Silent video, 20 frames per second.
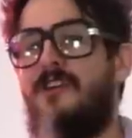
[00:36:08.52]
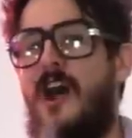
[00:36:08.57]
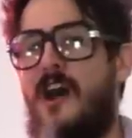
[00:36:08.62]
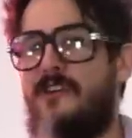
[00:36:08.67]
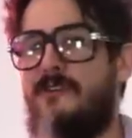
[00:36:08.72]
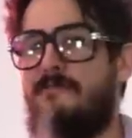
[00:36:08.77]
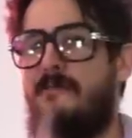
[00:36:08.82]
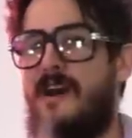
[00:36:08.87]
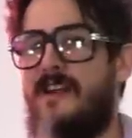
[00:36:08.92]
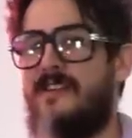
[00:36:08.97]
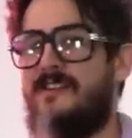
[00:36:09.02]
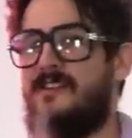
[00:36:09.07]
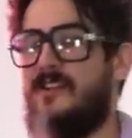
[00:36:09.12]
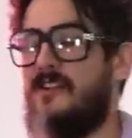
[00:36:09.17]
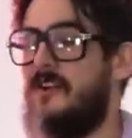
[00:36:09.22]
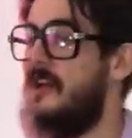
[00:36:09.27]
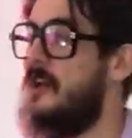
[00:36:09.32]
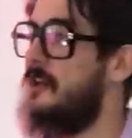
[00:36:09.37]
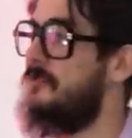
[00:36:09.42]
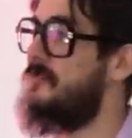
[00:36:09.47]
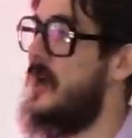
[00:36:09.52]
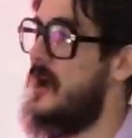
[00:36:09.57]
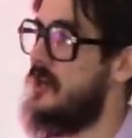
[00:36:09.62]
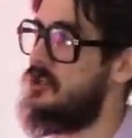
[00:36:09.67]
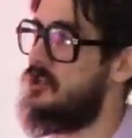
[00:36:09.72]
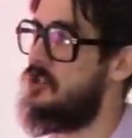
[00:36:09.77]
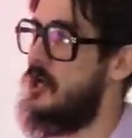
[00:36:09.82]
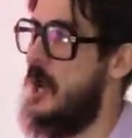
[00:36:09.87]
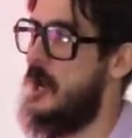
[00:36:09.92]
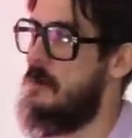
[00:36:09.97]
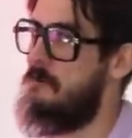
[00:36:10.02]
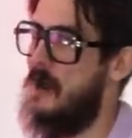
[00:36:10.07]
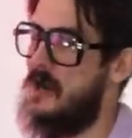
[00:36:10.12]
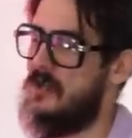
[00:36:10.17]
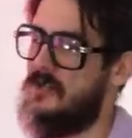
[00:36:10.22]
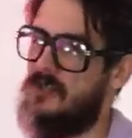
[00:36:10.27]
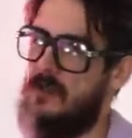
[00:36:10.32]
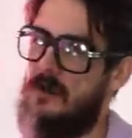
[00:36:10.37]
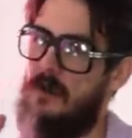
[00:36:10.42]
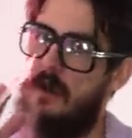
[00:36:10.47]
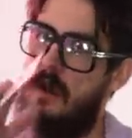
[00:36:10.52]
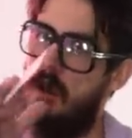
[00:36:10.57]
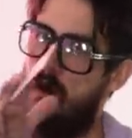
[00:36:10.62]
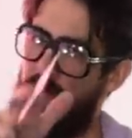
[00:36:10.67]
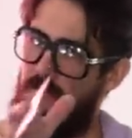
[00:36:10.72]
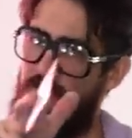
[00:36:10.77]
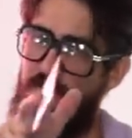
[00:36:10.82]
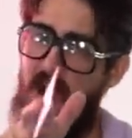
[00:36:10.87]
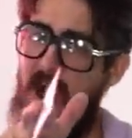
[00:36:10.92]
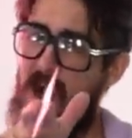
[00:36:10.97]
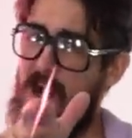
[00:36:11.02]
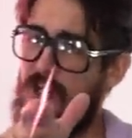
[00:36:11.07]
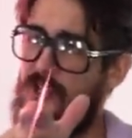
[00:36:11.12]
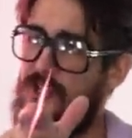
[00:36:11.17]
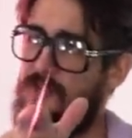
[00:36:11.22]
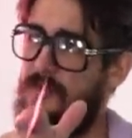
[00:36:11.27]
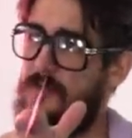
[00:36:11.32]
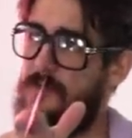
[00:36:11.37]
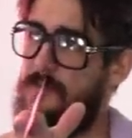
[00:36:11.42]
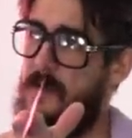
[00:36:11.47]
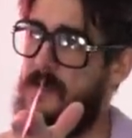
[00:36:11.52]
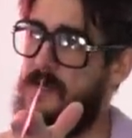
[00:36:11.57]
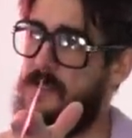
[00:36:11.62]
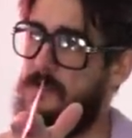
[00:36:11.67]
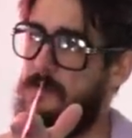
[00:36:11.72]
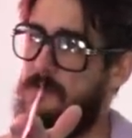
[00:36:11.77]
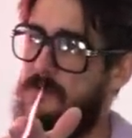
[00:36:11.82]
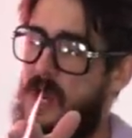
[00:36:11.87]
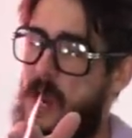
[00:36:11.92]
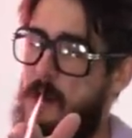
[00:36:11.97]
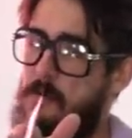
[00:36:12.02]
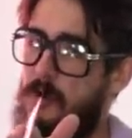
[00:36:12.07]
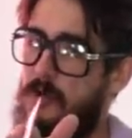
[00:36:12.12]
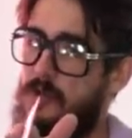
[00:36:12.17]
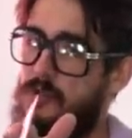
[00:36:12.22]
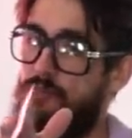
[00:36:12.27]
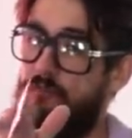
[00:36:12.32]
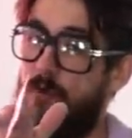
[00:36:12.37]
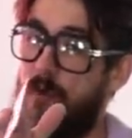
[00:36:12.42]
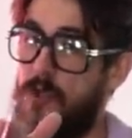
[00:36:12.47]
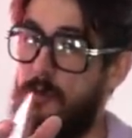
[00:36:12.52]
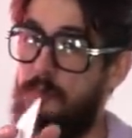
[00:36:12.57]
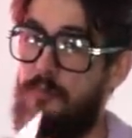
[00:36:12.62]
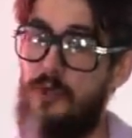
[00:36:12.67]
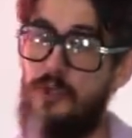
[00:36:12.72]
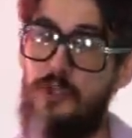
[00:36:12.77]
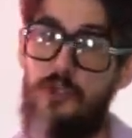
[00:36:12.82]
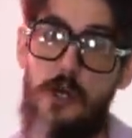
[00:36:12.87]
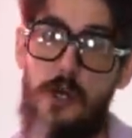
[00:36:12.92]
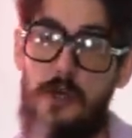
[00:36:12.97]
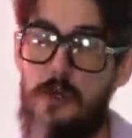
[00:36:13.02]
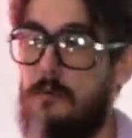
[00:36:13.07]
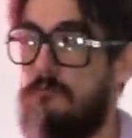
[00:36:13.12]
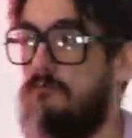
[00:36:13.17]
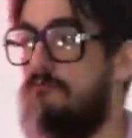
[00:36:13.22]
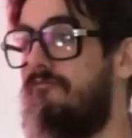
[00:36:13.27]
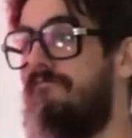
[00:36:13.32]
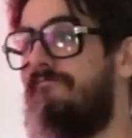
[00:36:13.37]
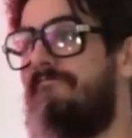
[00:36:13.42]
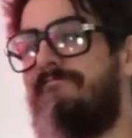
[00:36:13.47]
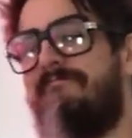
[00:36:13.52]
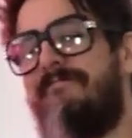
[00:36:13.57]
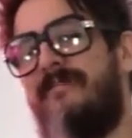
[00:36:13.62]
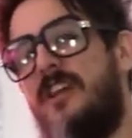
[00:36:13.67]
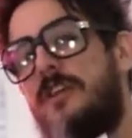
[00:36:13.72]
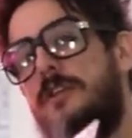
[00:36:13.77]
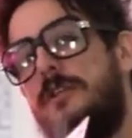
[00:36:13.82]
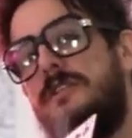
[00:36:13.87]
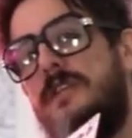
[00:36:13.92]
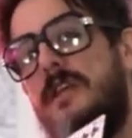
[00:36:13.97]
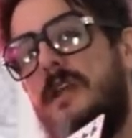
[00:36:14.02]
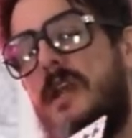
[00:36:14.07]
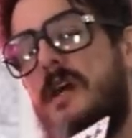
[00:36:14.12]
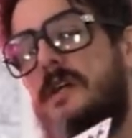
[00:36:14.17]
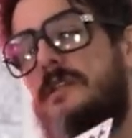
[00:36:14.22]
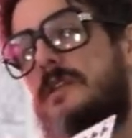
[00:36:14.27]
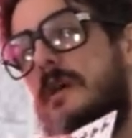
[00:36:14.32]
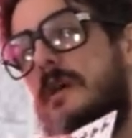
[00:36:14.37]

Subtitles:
Danny Madison, that's Charlie Madison. Thanks for spending some time with us. Really appreciate it. See you next